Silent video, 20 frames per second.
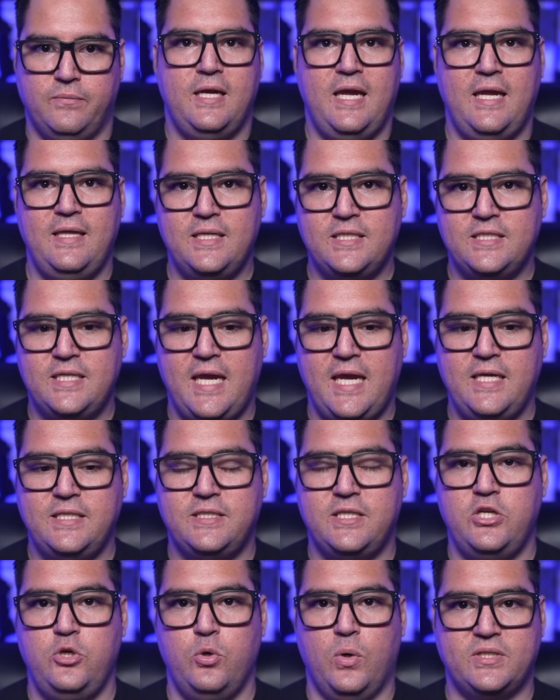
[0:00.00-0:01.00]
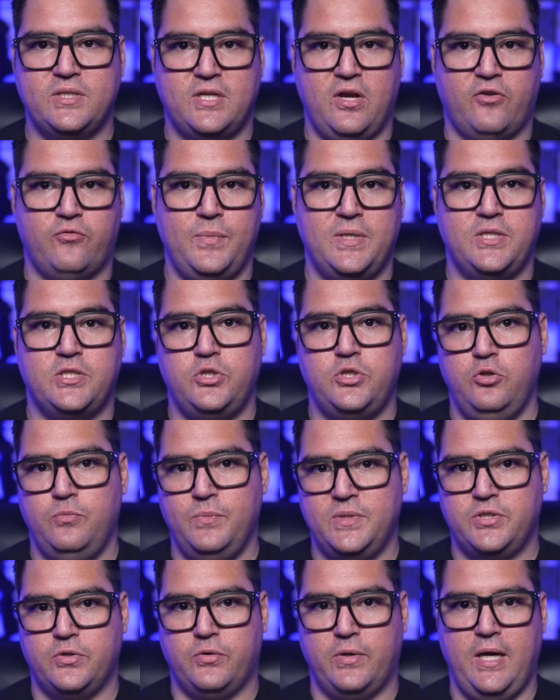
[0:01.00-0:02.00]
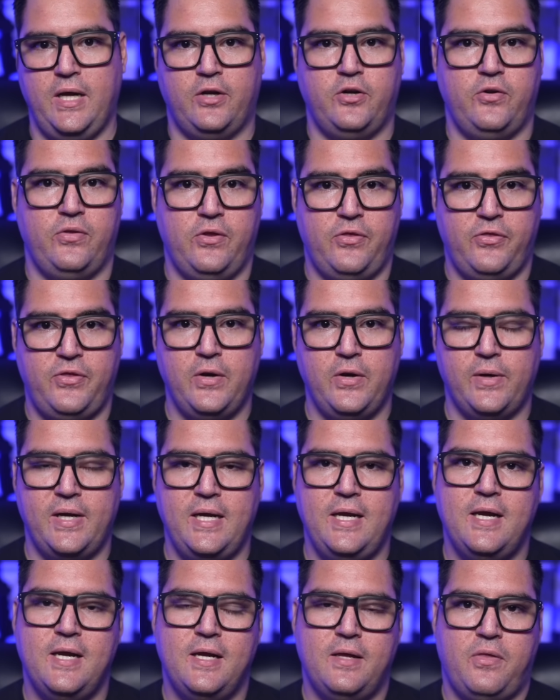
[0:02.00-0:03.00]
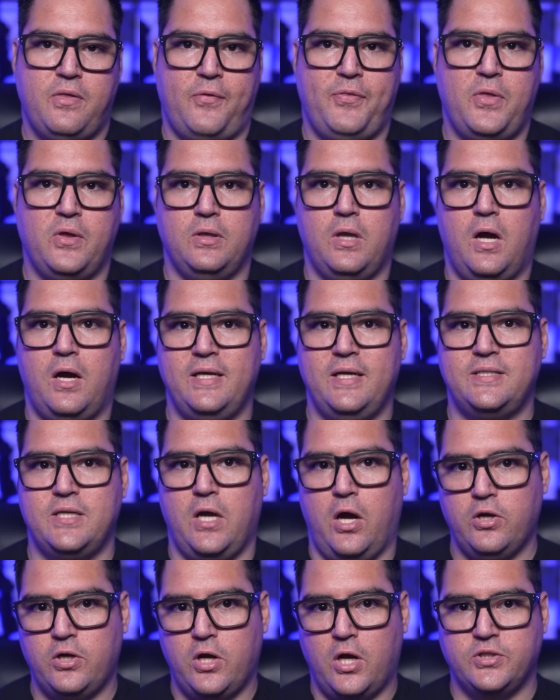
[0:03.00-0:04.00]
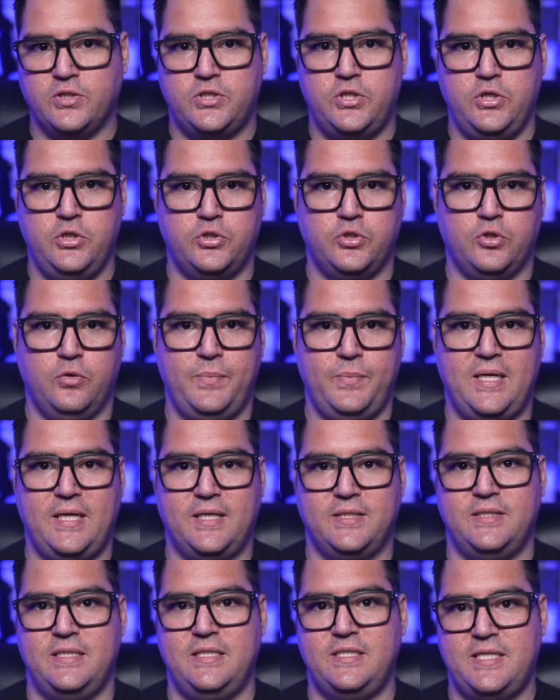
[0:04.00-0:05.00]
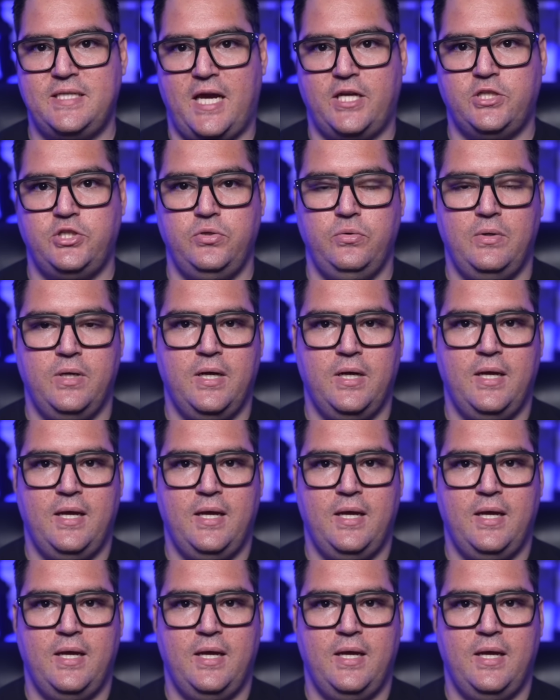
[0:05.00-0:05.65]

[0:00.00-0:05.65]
In this case, the U.S. government sued Missouri under the theory that the law is unconstitutional because the statute